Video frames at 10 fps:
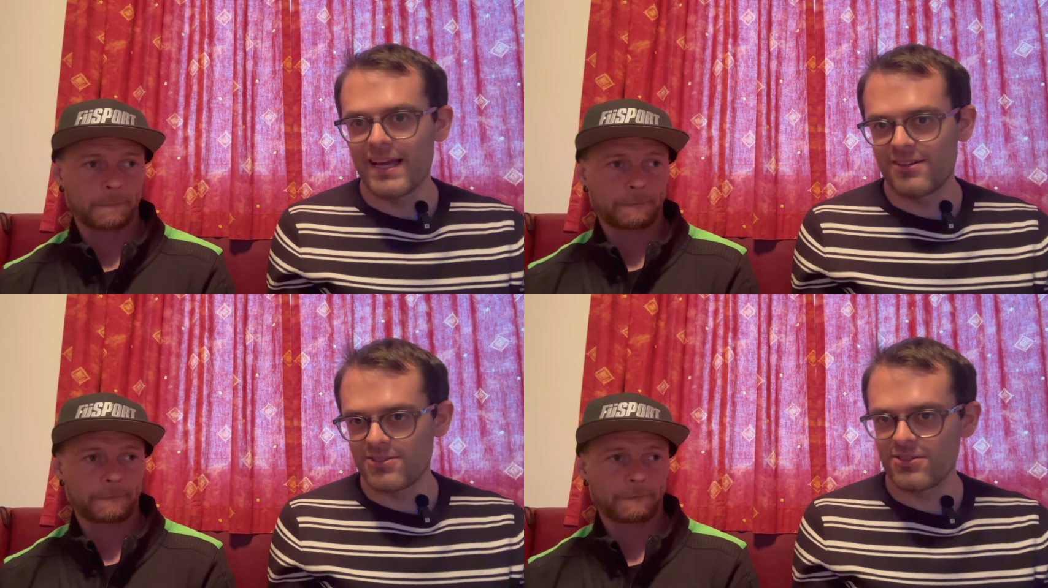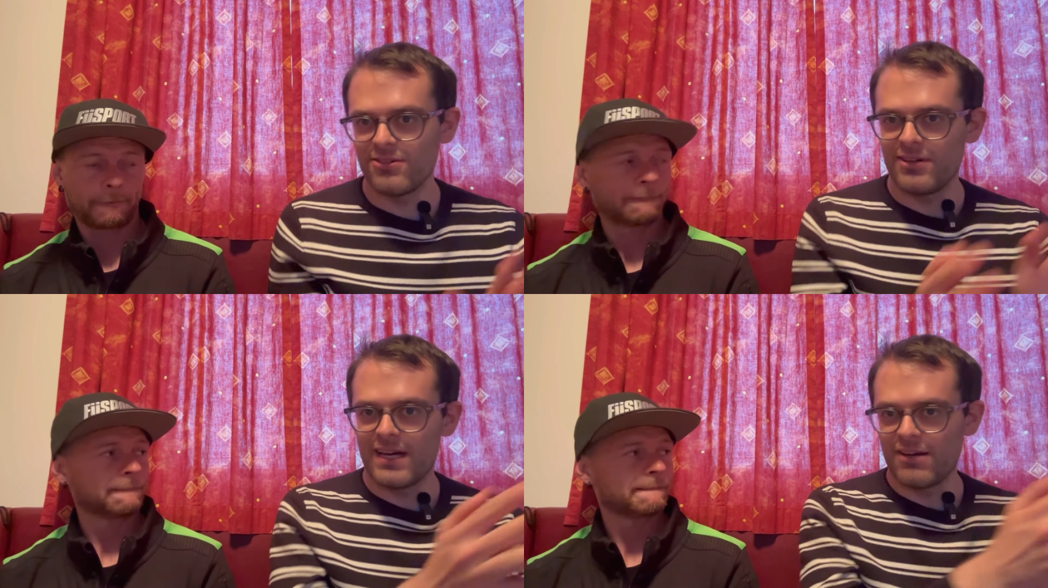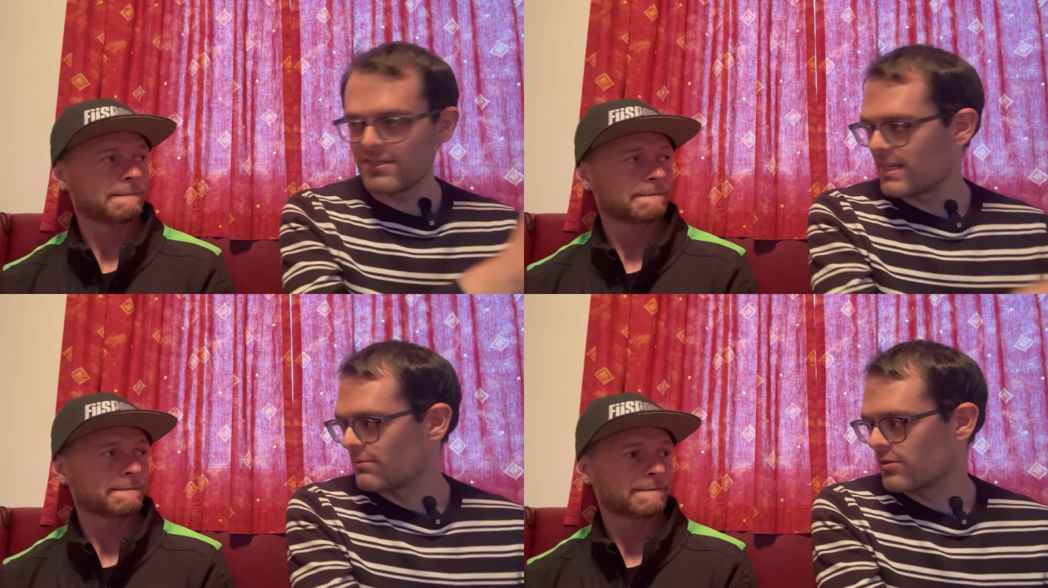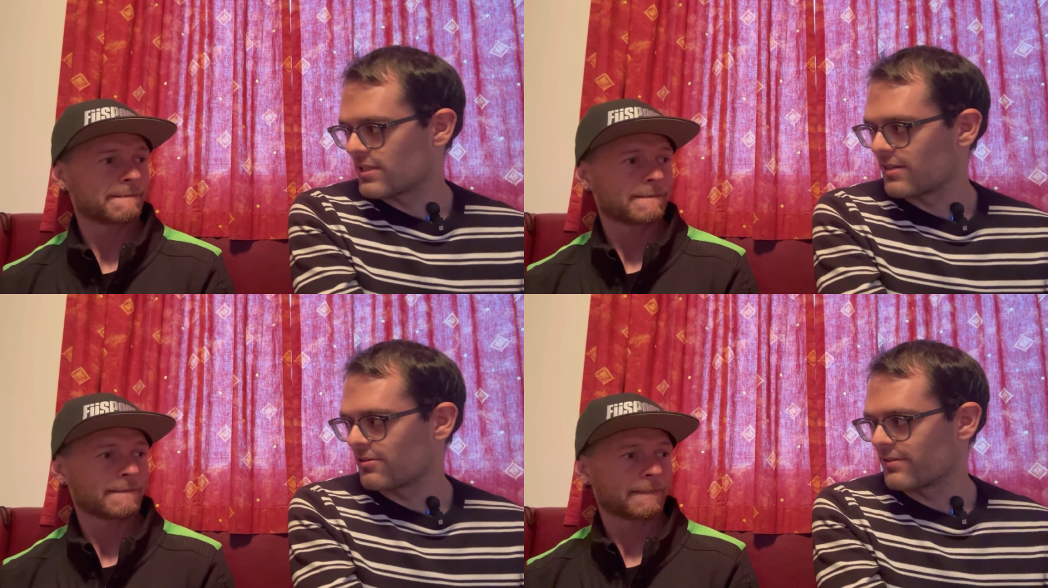Speaker 1: and also outside
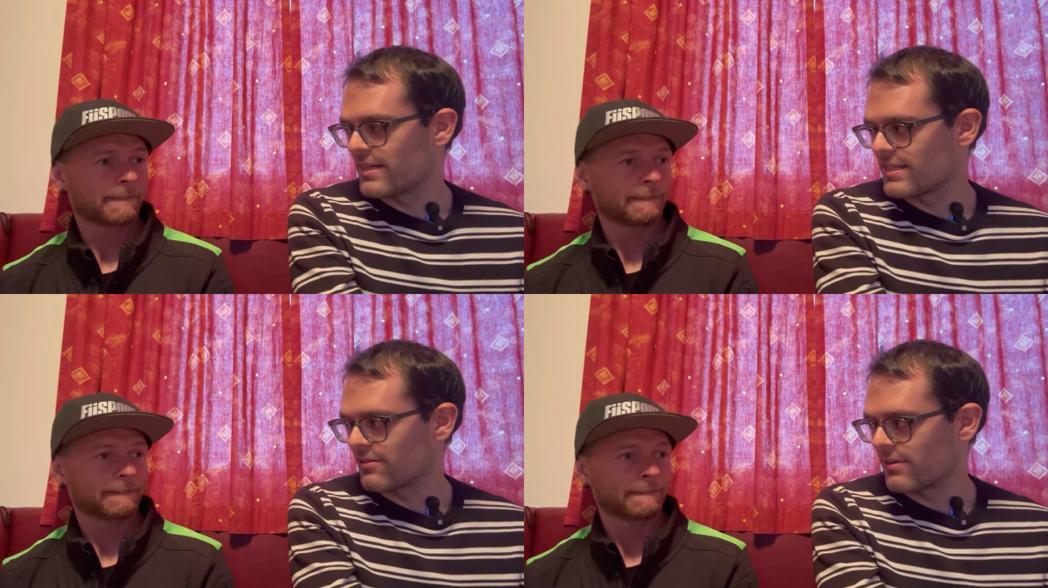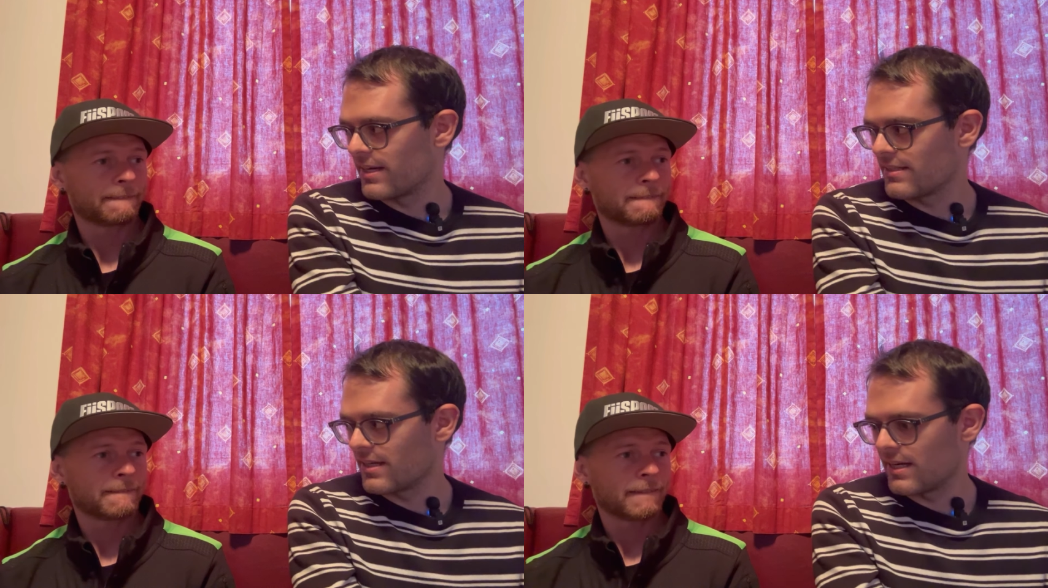motorcycle racing, right?